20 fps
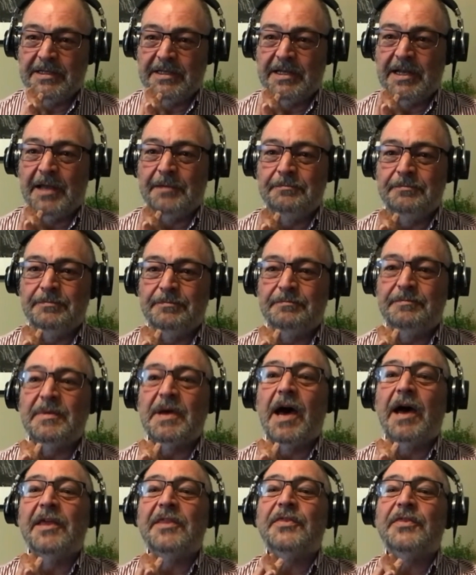And I
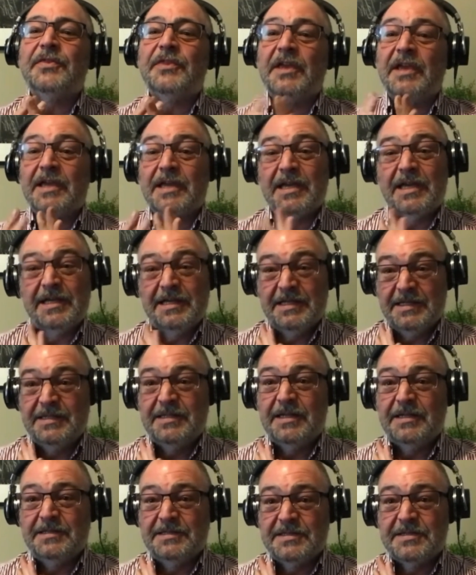I think he
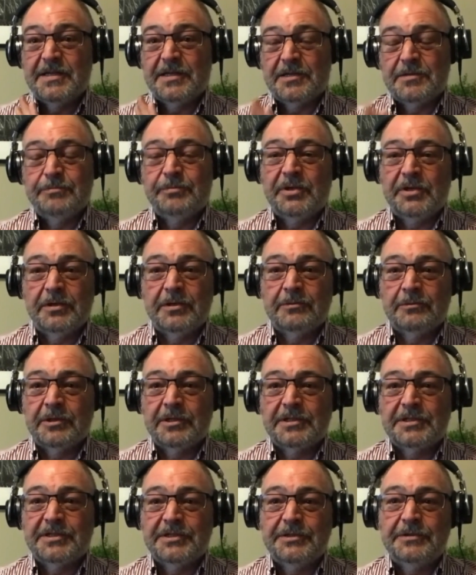does the computer
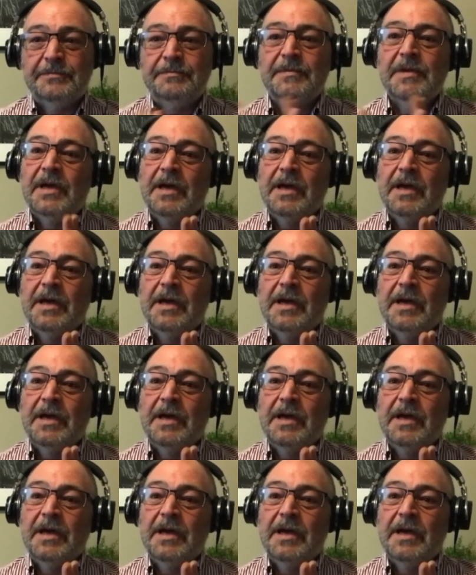work too.